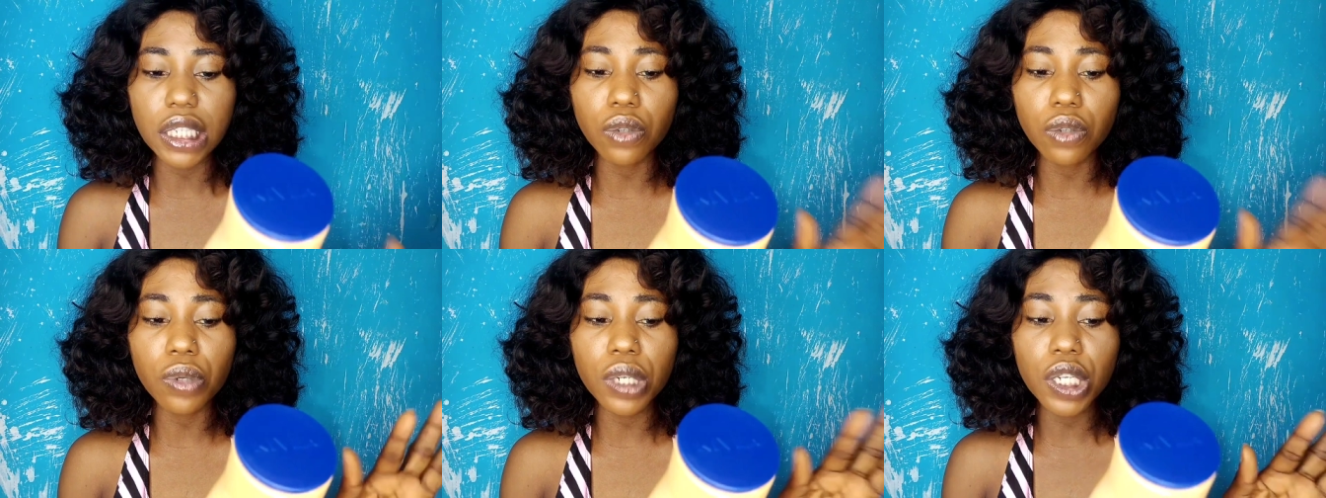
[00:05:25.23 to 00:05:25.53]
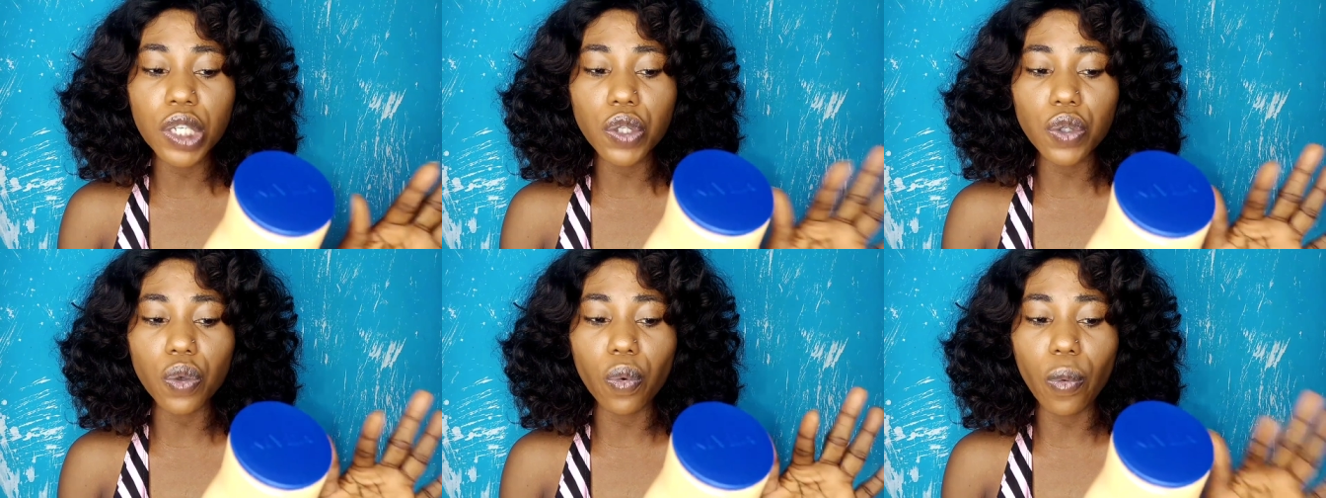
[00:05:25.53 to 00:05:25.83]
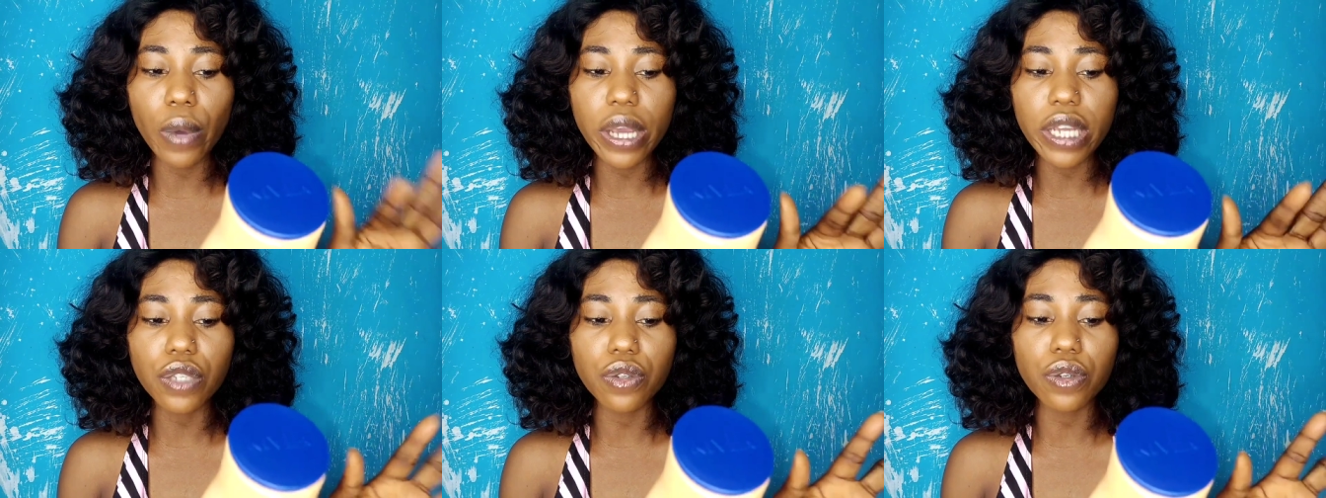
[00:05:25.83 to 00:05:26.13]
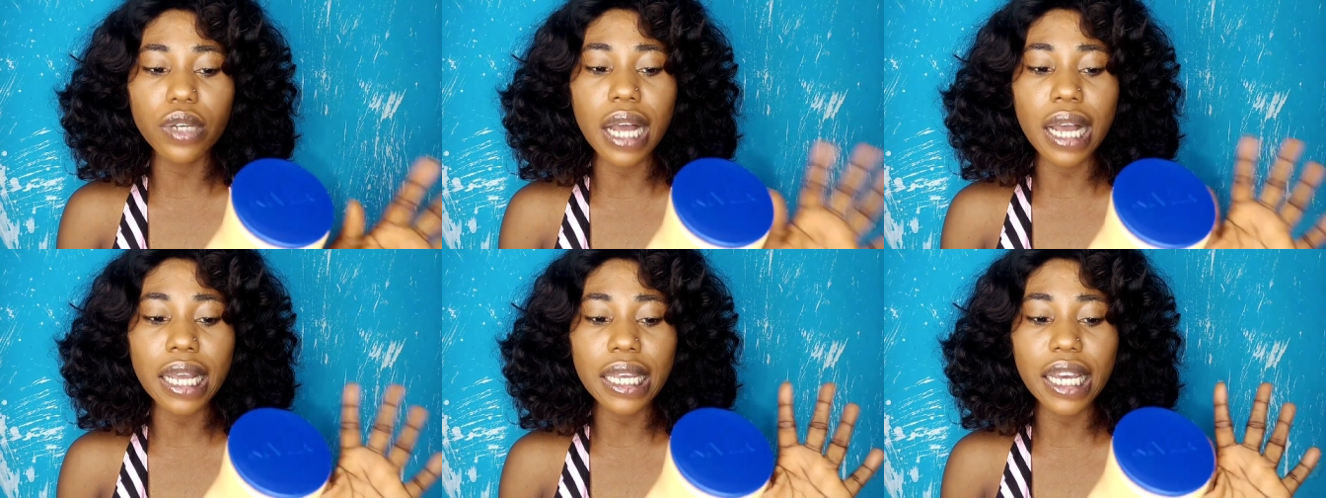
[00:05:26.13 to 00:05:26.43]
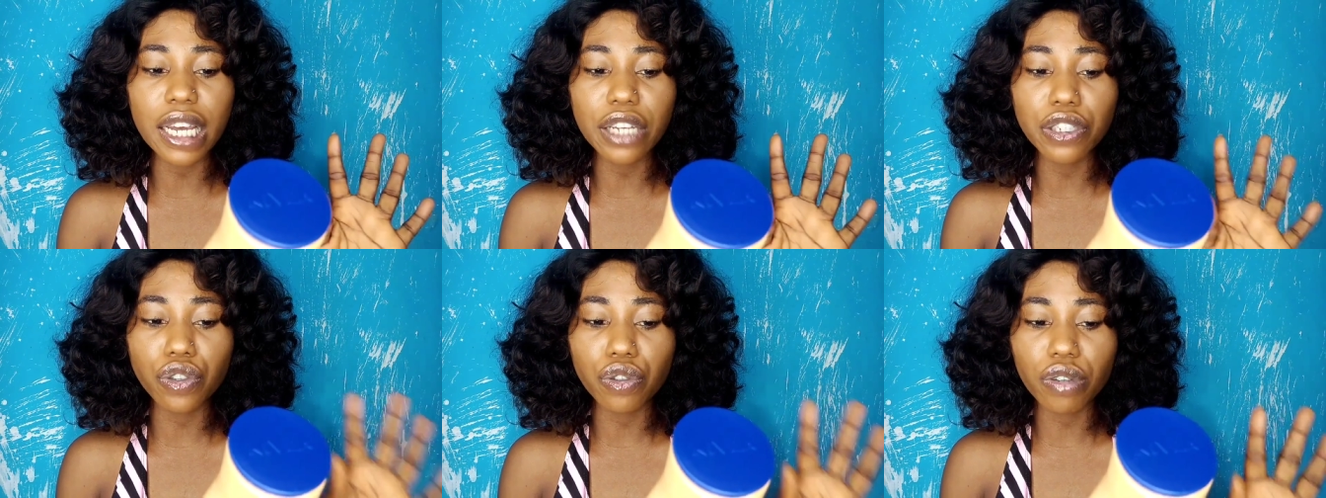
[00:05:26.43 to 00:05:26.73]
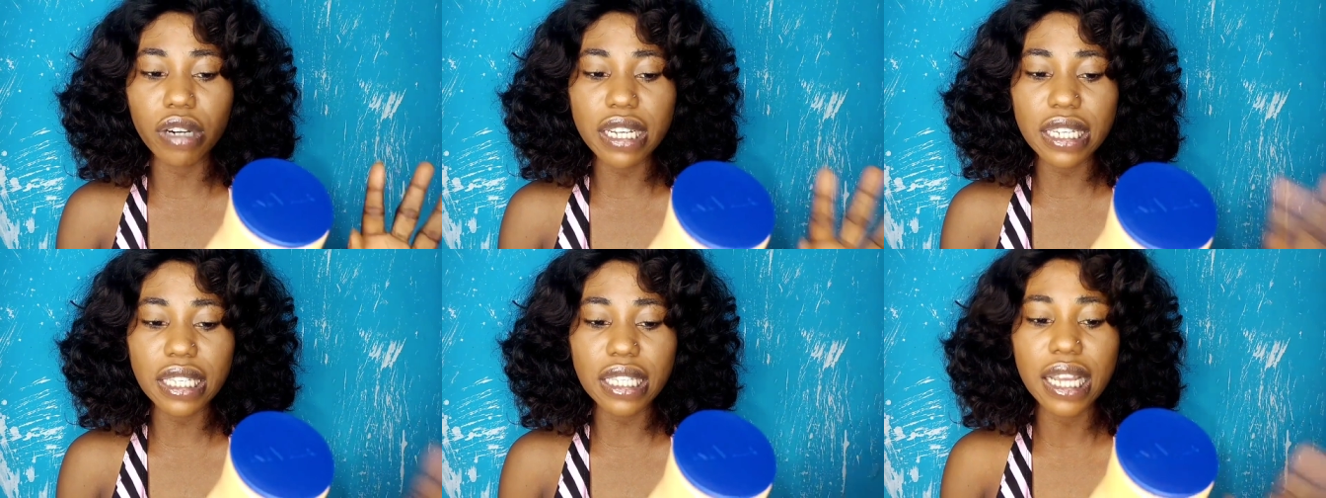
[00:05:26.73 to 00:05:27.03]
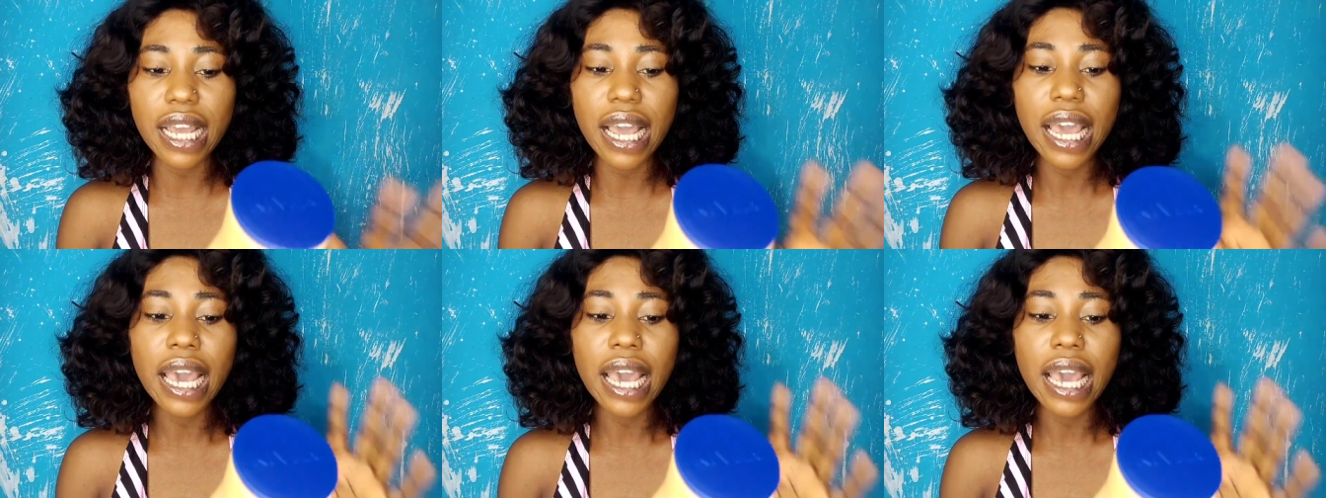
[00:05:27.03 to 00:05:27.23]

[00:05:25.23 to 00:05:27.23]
No need to wait. You can get dressed